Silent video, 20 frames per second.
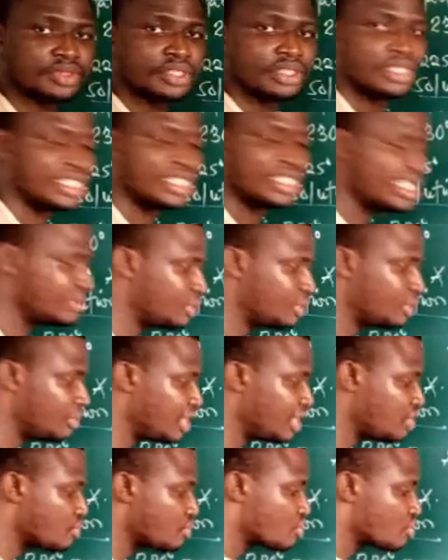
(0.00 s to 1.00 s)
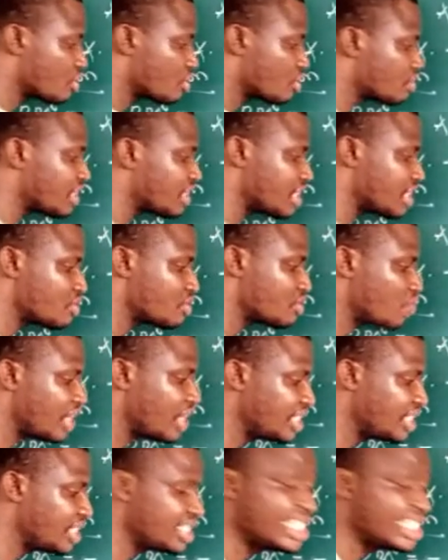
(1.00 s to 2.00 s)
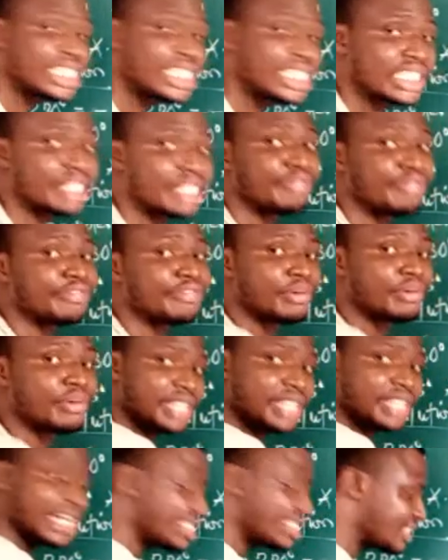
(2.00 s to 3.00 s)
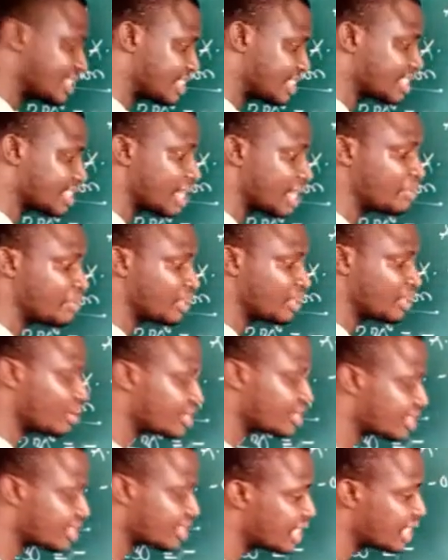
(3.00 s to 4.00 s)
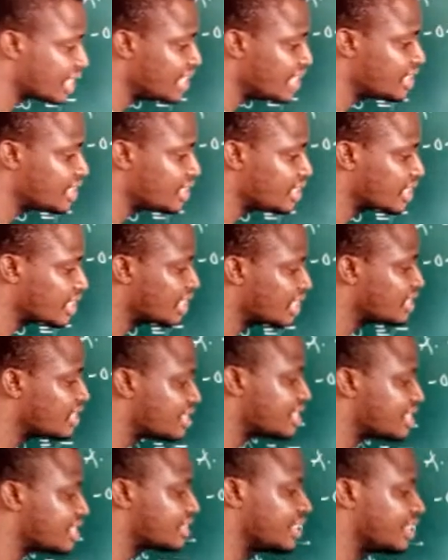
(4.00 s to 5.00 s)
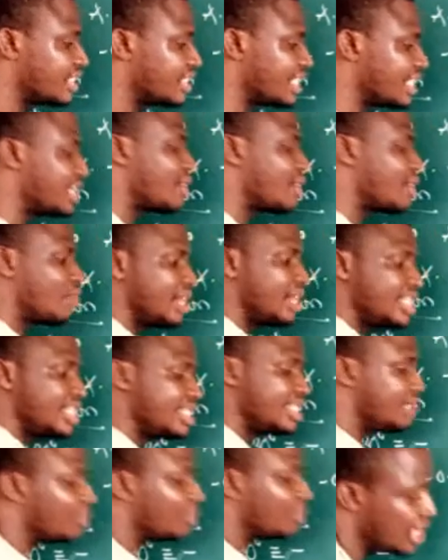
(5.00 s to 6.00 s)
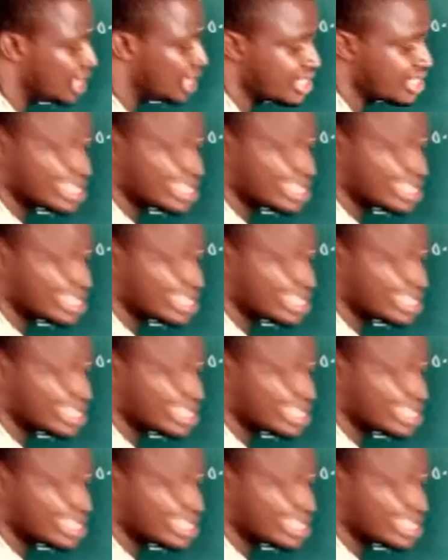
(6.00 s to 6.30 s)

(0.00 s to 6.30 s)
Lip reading: The moment you subtract 180 degree from that theta, because theta in this case is greater than 180 but less than